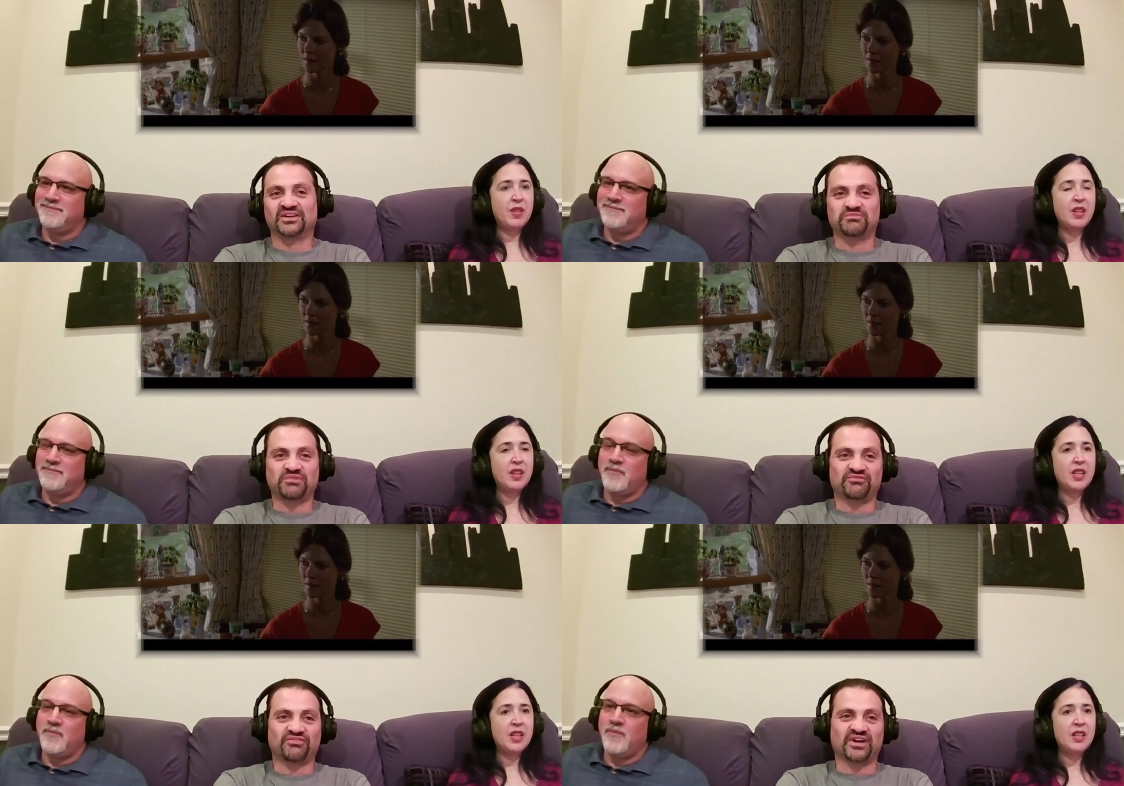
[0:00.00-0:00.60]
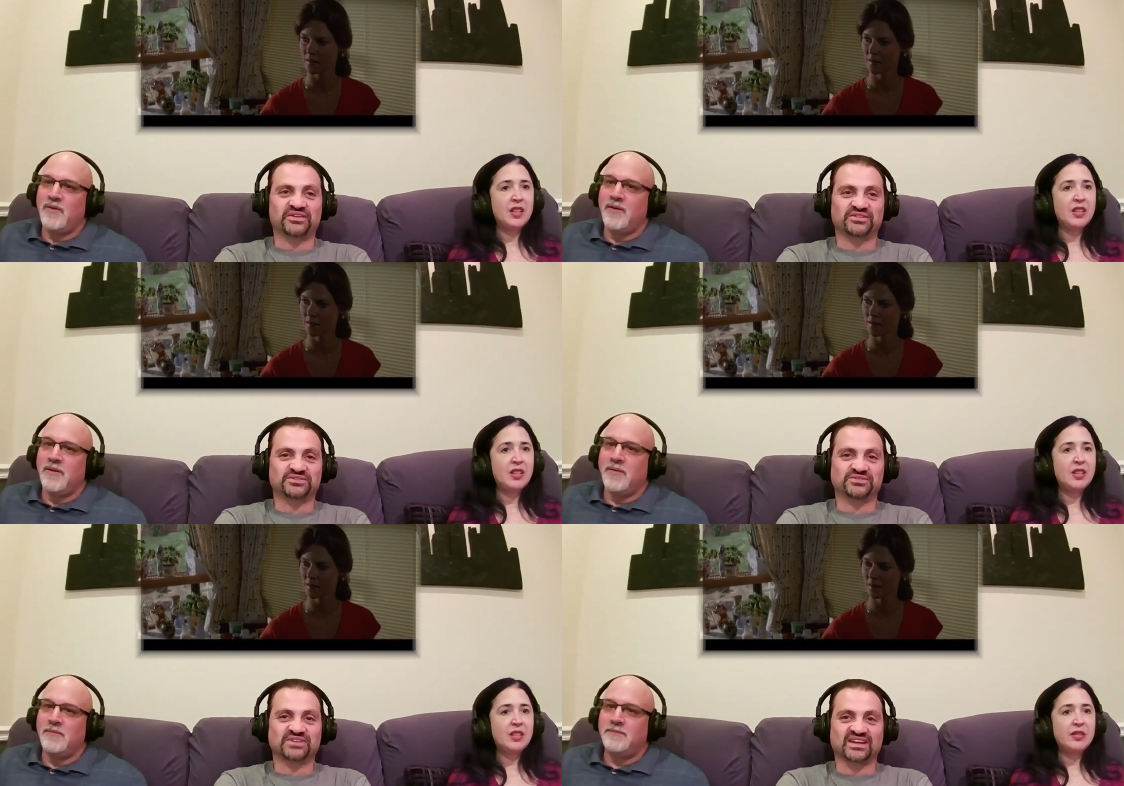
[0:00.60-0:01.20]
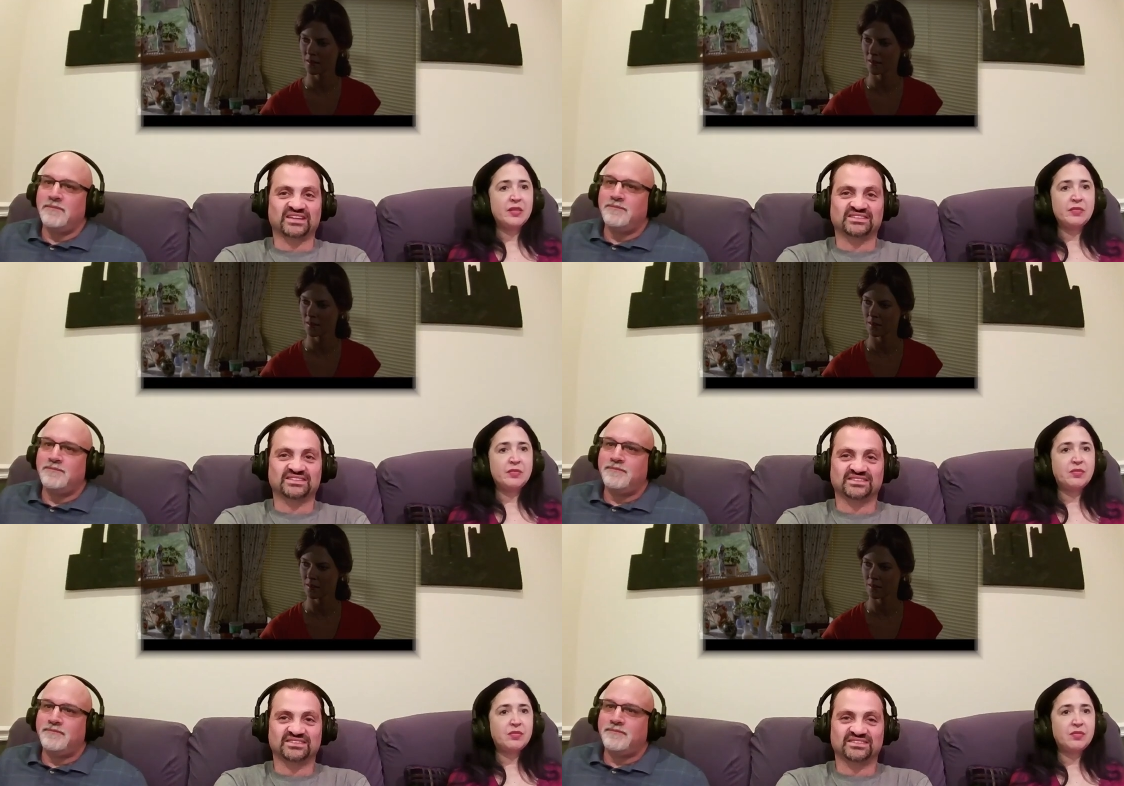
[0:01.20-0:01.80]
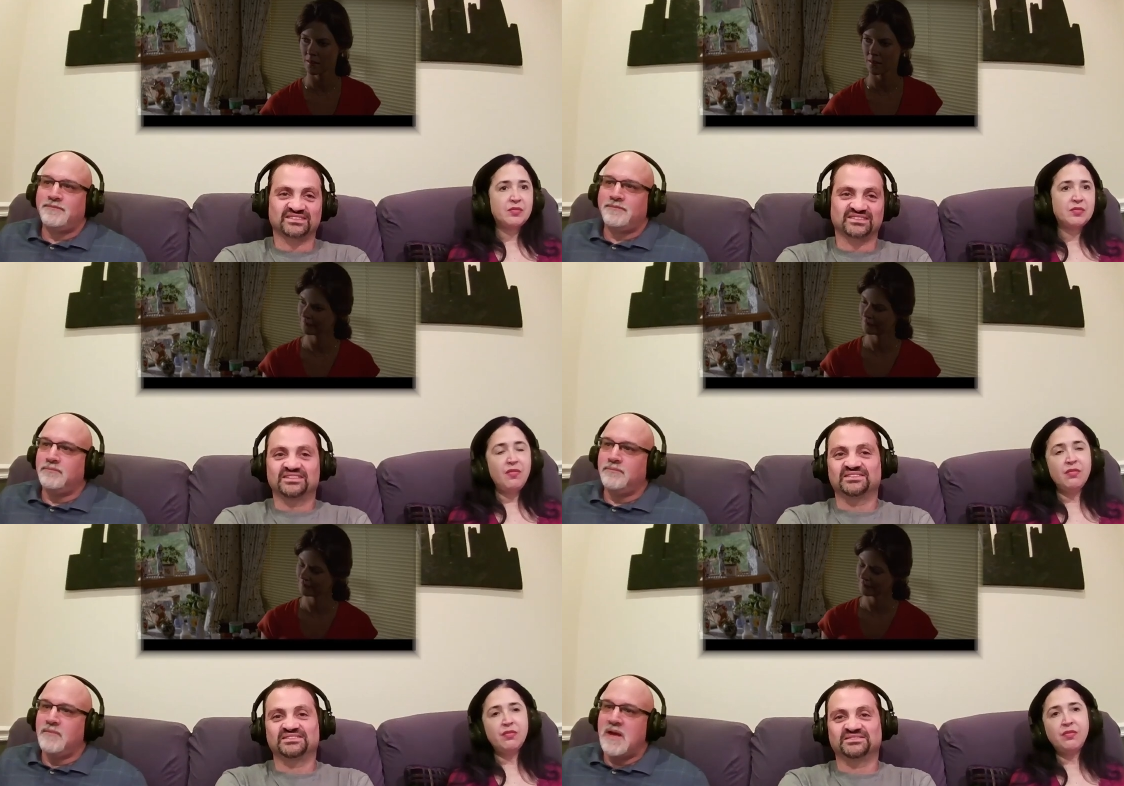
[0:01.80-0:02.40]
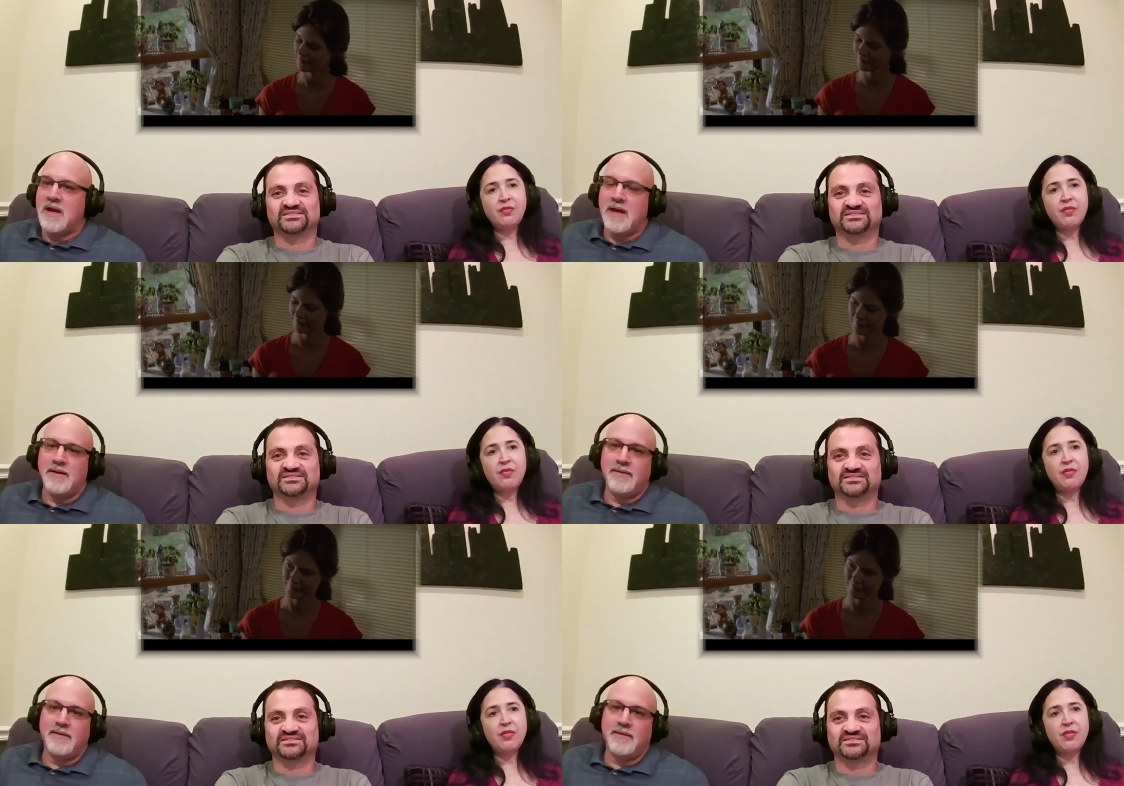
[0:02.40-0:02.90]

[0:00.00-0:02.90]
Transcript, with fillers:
Speaker 1: he'd be fired two seconds. Ah,